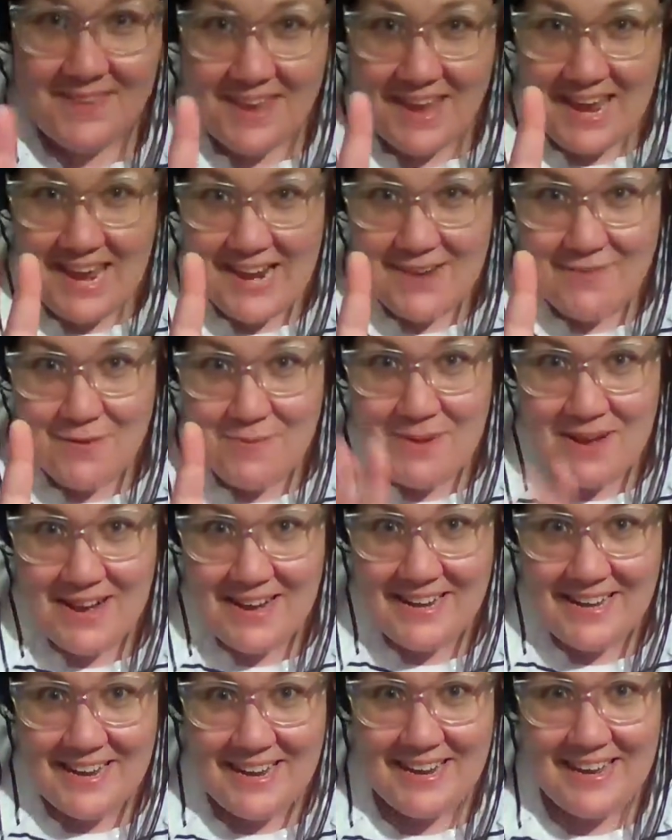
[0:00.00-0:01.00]
Hey
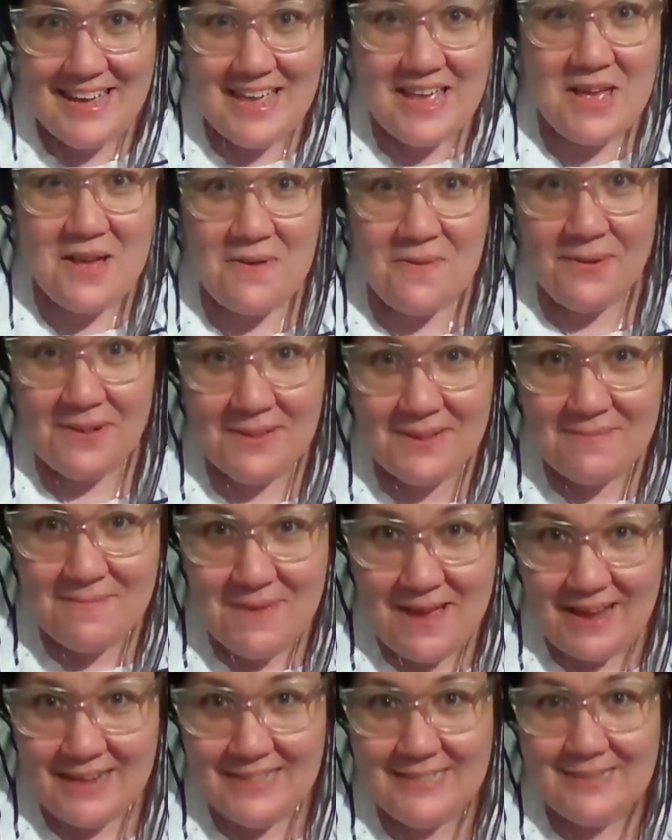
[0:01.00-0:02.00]
everybody, welcome
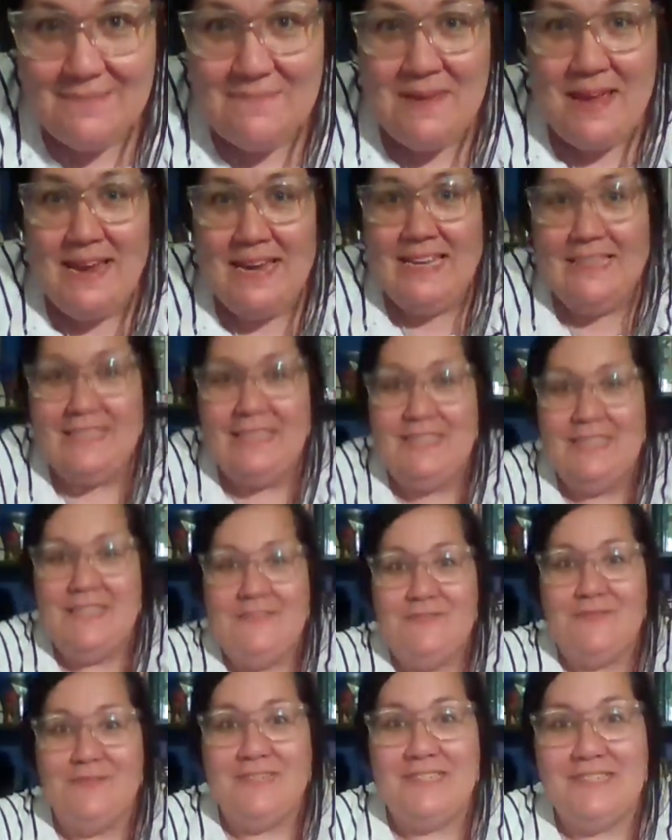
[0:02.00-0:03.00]
back to Making
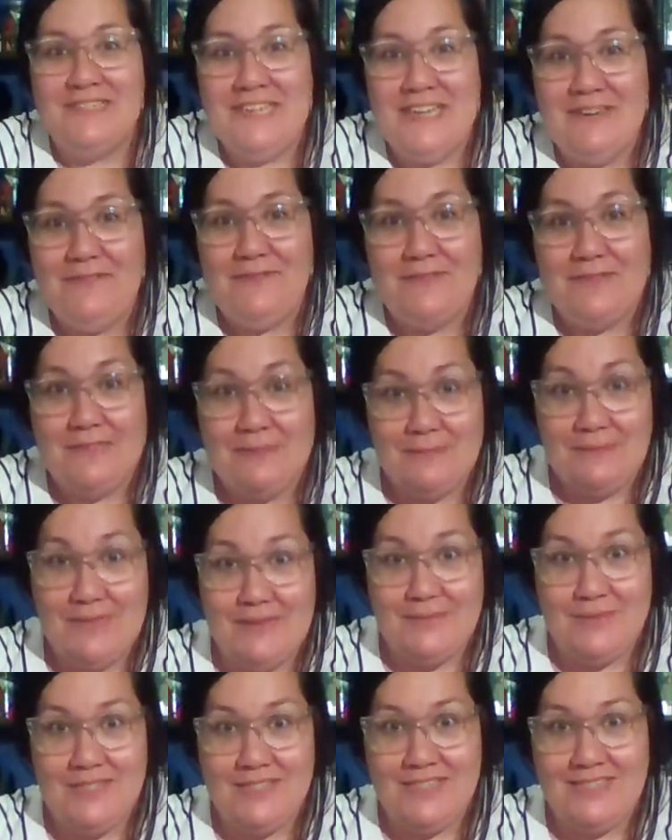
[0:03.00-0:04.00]
Stuff with Stuff. It's me,
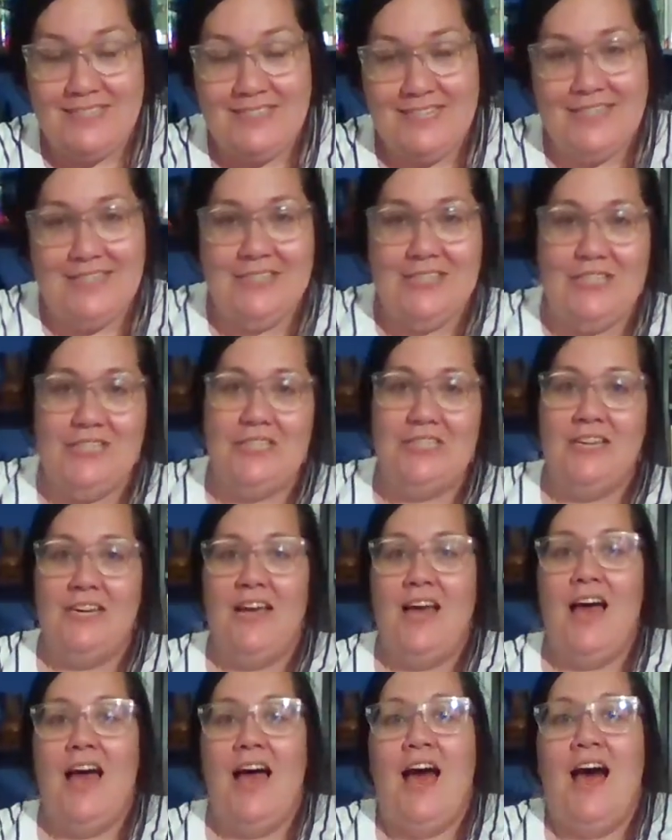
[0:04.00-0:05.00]
Miss Tish.
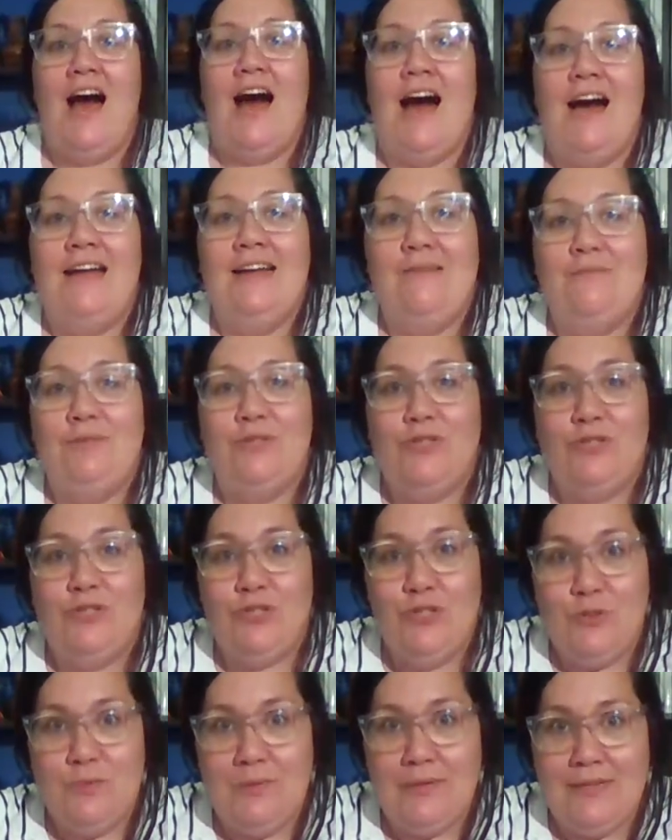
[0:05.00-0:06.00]
I am
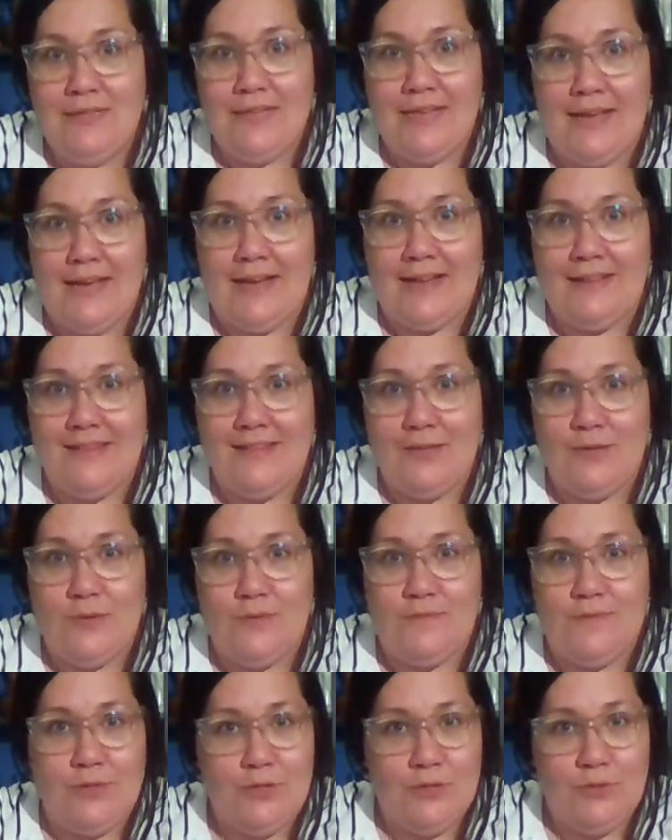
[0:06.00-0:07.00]
super glad that you
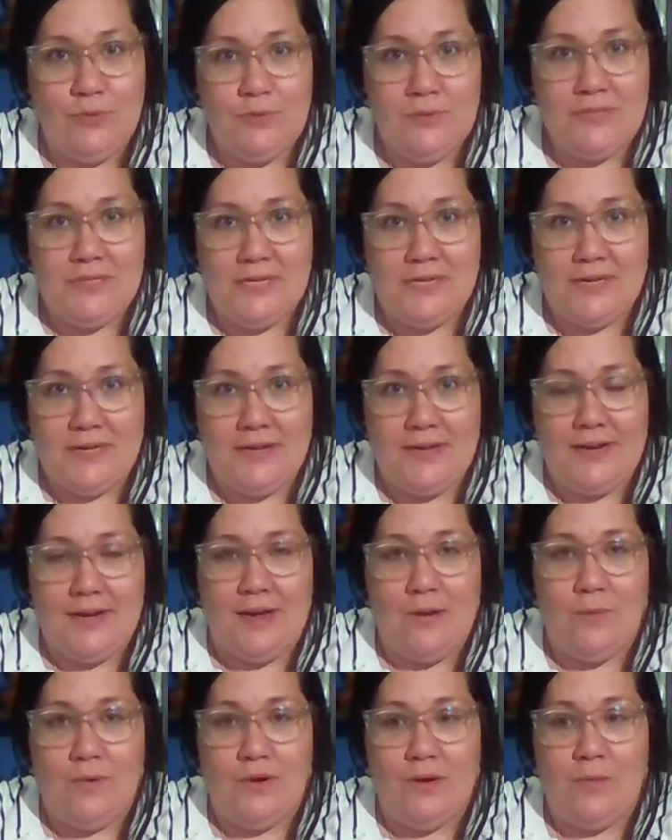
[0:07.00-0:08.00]
have tuned in, and
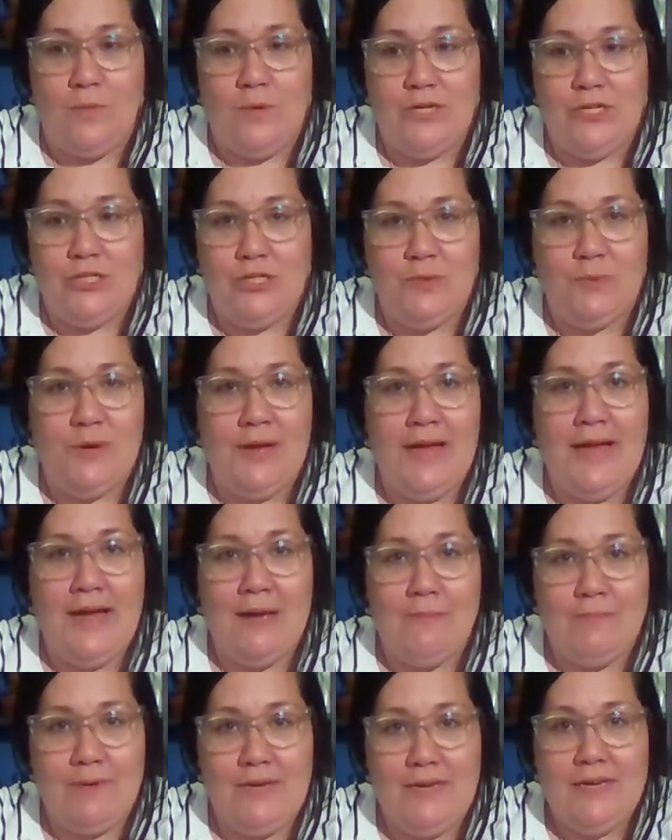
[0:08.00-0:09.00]
I want to wish you a
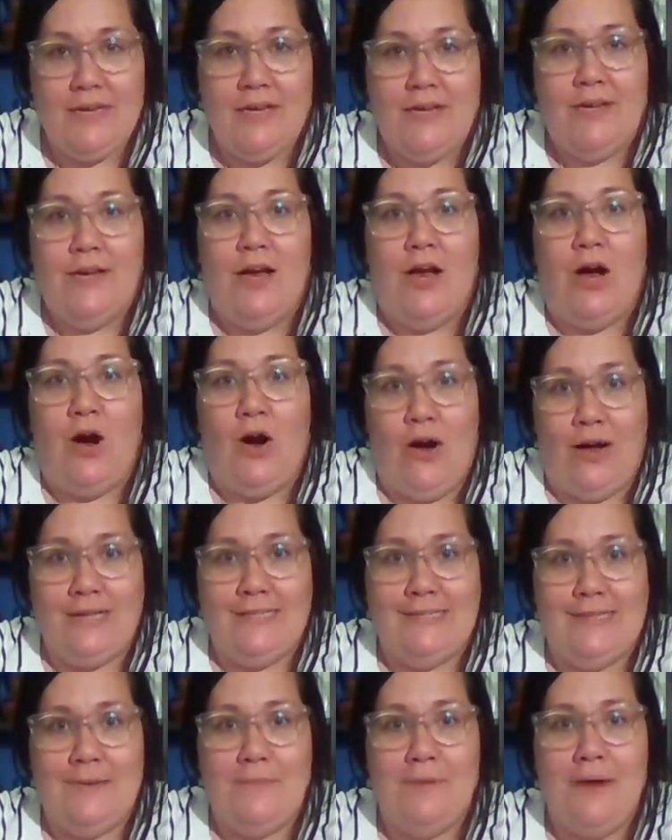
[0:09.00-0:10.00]
happy,
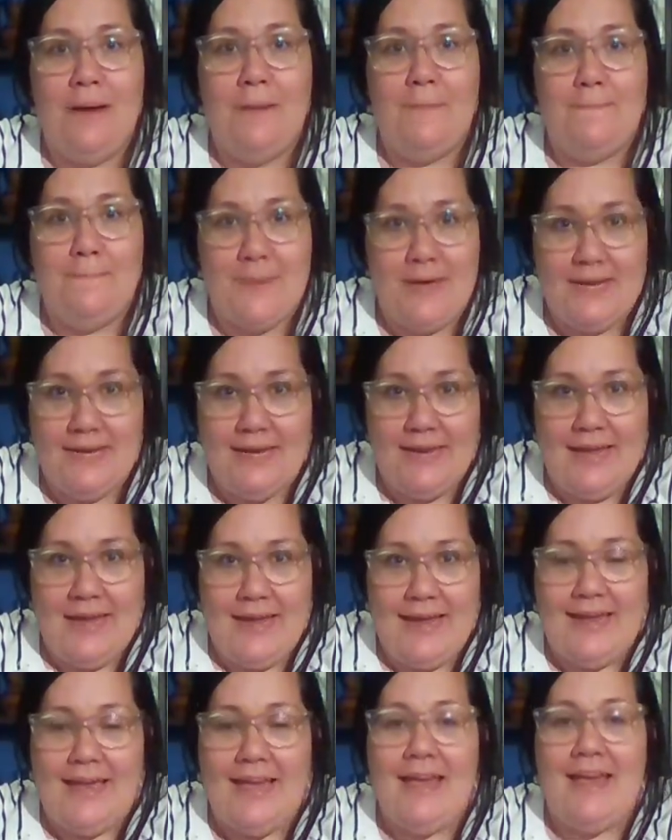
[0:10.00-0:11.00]
awesome
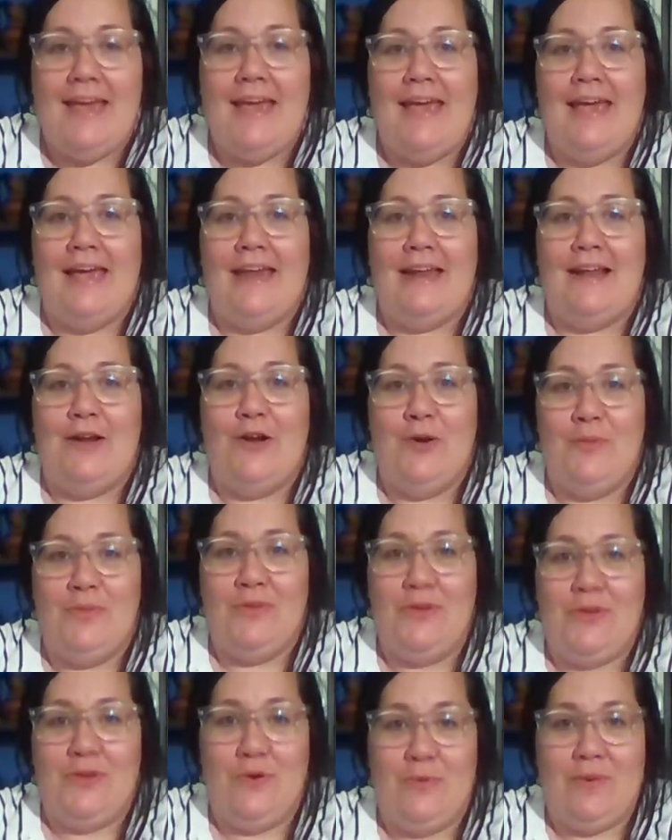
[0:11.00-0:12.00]
Monday. And I hope
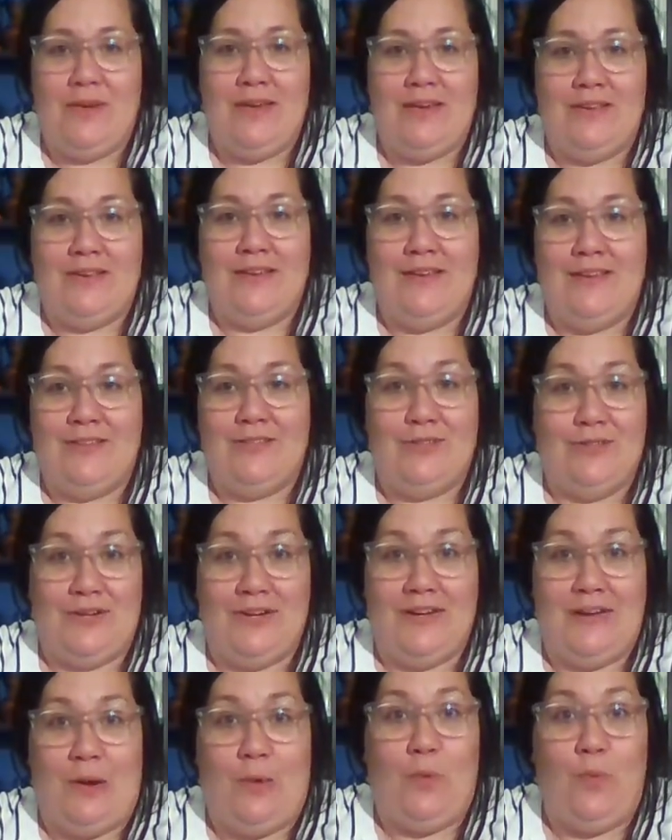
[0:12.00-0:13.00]
that your week is
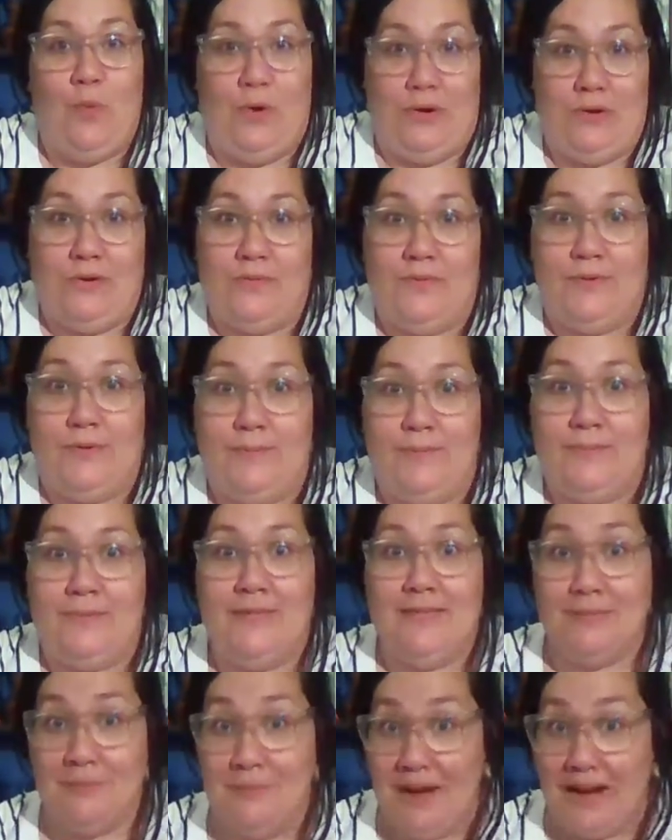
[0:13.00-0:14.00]
starting out wonderful,
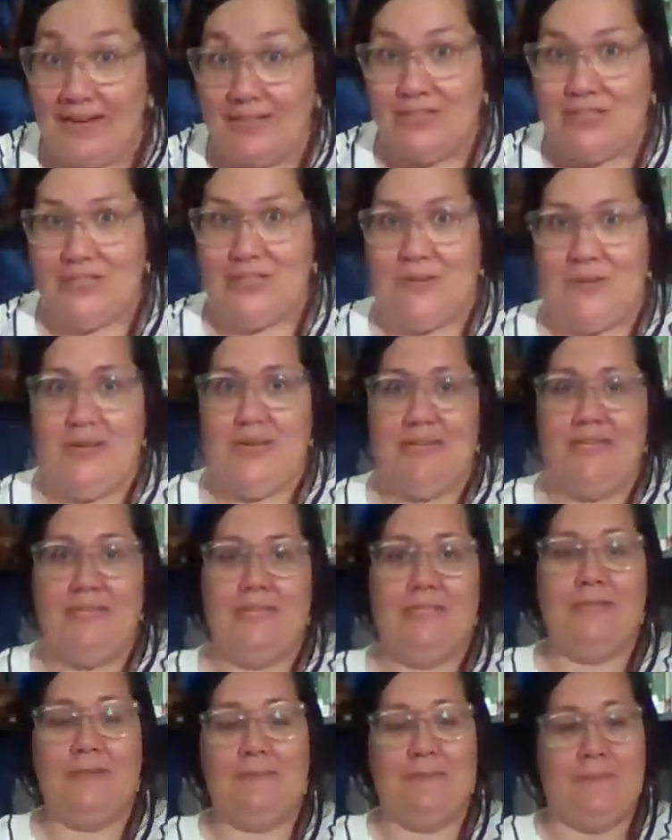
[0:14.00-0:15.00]
because mine sure
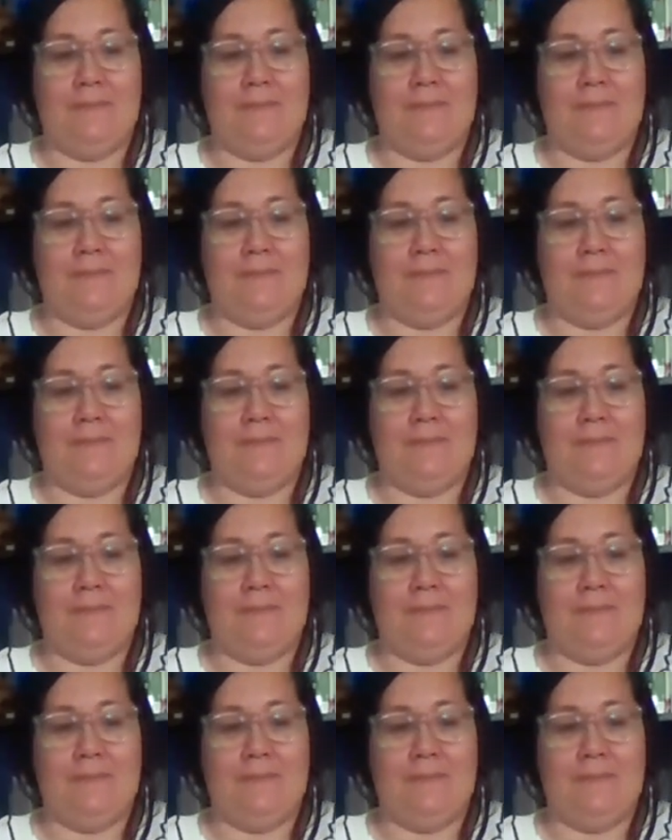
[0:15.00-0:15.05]
is.